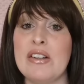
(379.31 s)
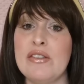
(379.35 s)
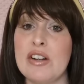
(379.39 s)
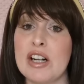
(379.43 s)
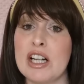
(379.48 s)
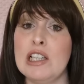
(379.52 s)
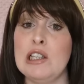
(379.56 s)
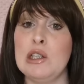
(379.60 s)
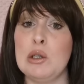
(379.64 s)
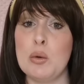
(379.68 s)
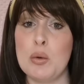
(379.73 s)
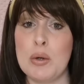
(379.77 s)

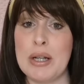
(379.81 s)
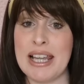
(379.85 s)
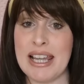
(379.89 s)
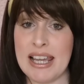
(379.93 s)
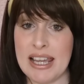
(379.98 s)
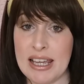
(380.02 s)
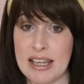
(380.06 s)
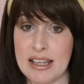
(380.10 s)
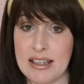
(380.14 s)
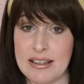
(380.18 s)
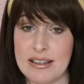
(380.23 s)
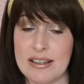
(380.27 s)
very low
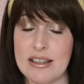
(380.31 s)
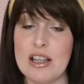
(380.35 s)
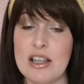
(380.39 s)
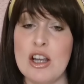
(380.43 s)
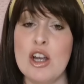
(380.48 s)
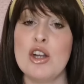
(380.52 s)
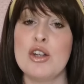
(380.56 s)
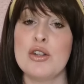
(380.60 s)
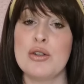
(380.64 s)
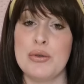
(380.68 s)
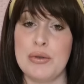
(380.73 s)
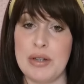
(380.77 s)
heat,
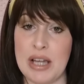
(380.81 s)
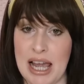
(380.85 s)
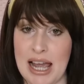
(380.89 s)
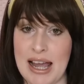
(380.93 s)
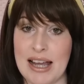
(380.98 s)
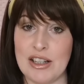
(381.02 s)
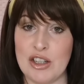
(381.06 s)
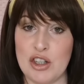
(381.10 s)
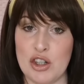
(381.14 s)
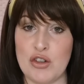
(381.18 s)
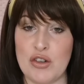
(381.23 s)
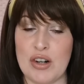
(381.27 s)
you
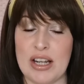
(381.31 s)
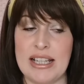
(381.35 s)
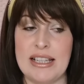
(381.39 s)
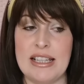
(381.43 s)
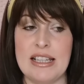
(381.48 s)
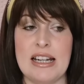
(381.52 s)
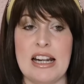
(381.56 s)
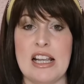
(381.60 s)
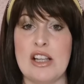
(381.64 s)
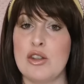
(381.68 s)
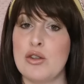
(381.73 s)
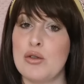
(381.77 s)
can straighten it.